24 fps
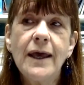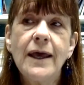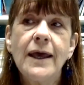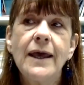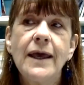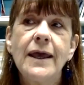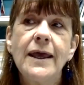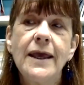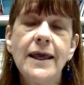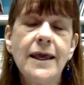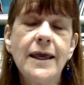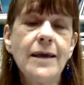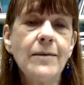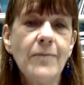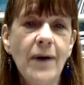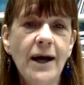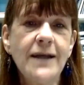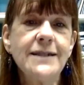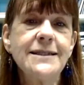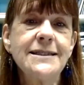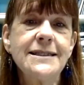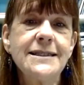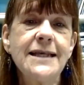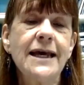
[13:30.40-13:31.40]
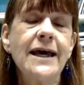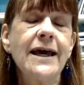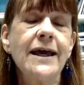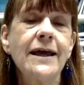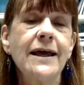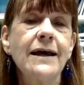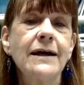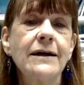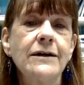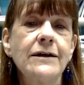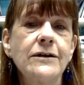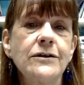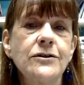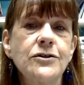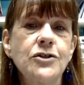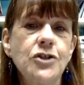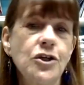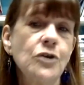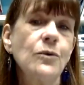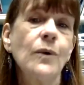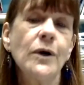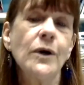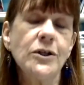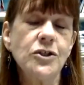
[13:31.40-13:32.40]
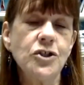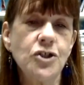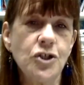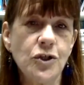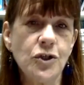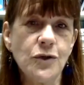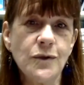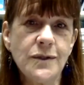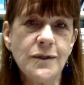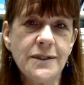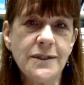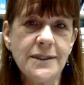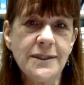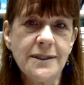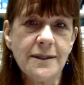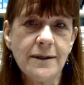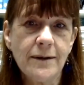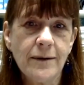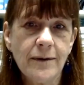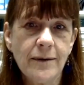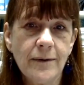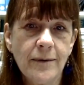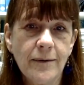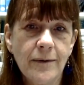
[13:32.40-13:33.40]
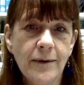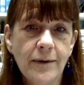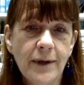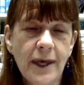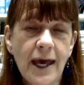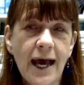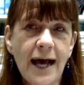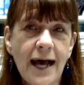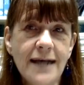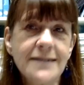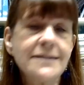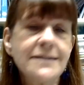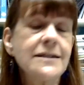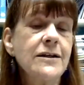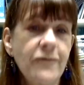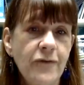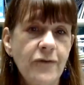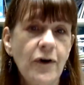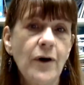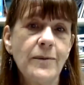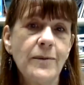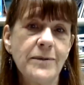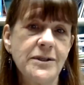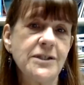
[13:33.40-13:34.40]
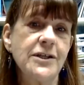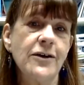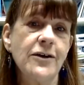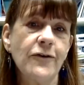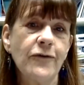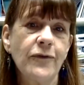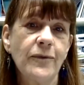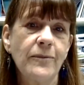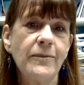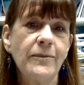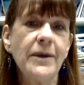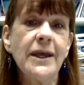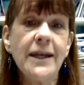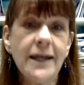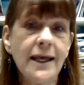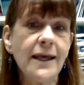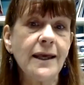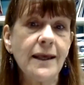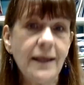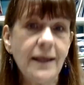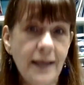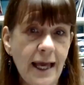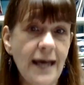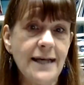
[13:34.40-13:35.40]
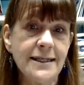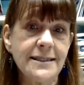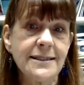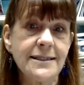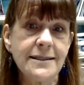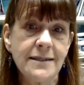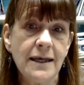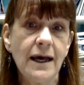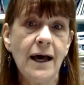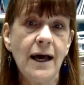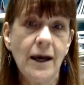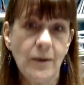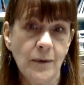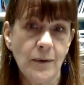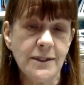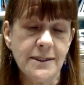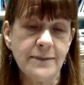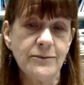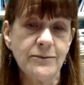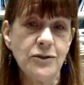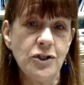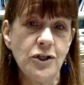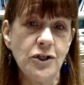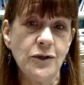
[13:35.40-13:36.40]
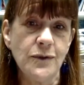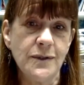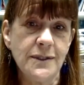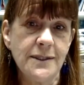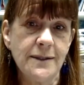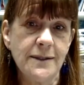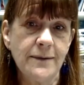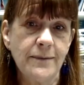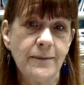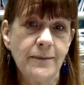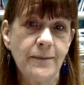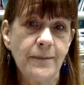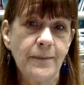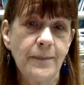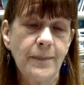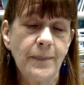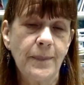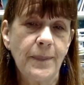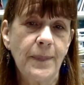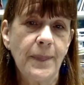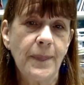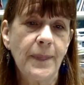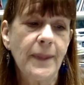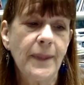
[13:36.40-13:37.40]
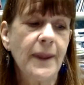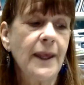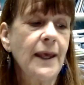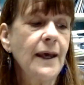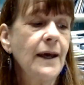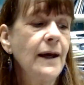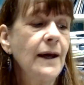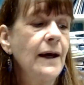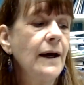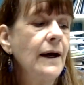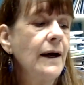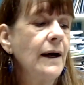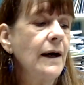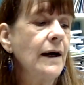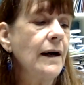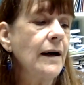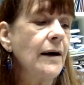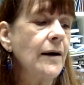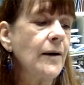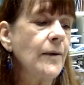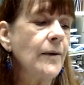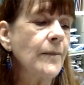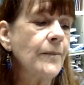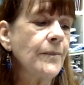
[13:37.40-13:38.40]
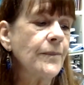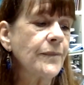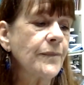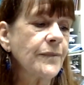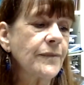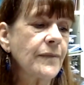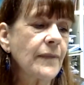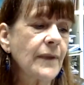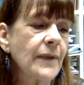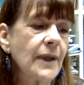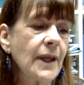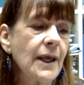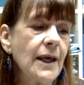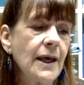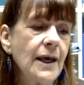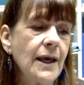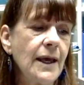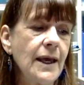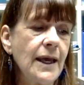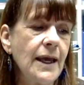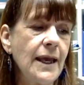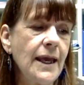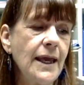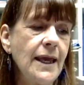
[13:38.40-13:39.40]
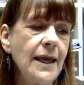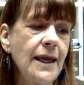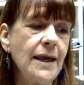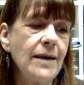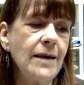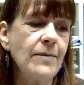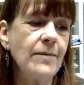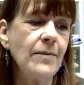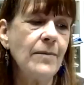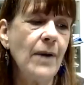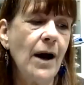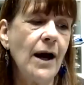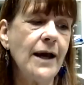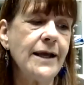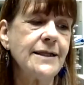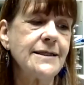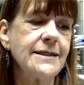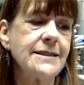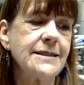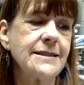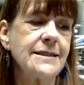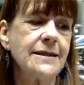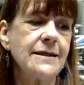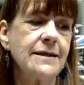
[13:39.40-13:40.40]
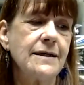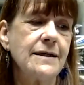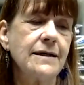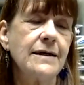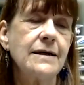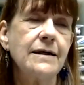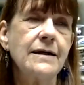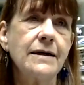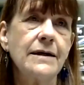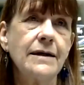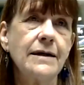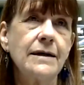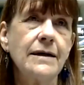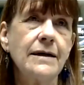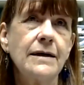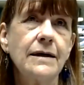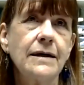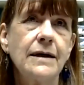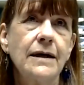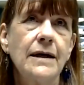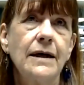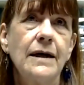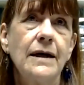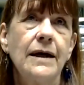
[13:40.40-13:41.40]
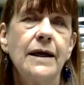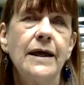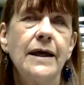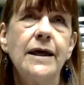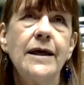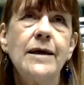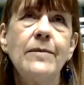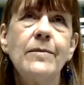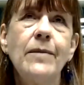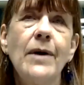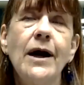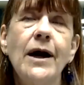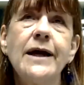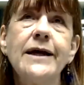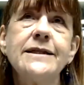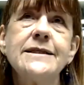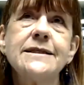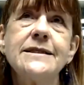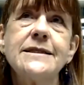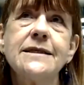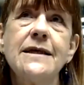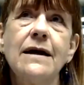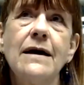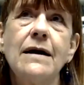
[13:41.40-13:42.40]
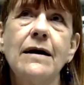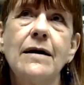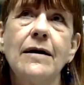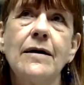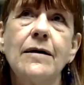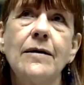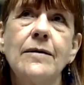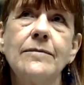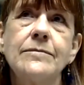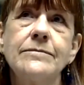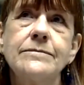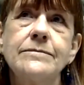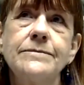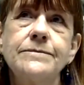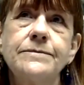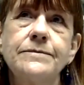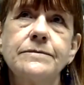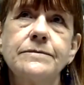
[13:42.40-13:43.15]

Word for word: he might say, Do you want juice? as an affirmative, meaning, Yes, I want some juice um, he might he might um,